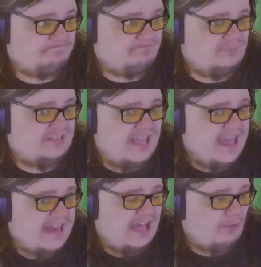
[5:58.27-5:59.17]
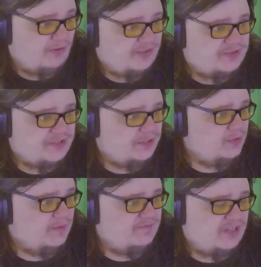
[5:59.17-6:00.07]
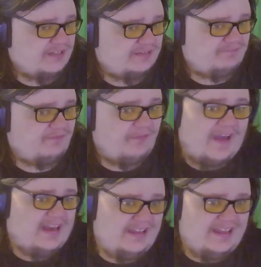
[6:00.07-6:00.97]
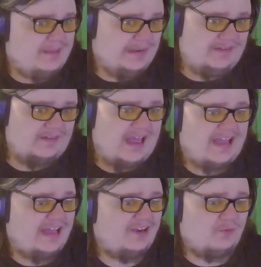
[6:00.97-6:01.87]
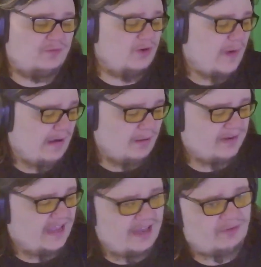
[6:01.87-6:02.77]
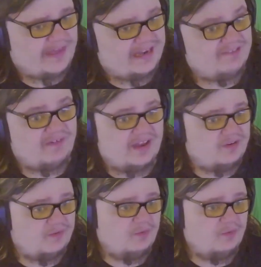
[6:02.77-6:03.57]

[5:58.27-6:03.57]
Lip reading: 10 hours or so of just fighting enemies. I don't know how I'm going to handle that if I do.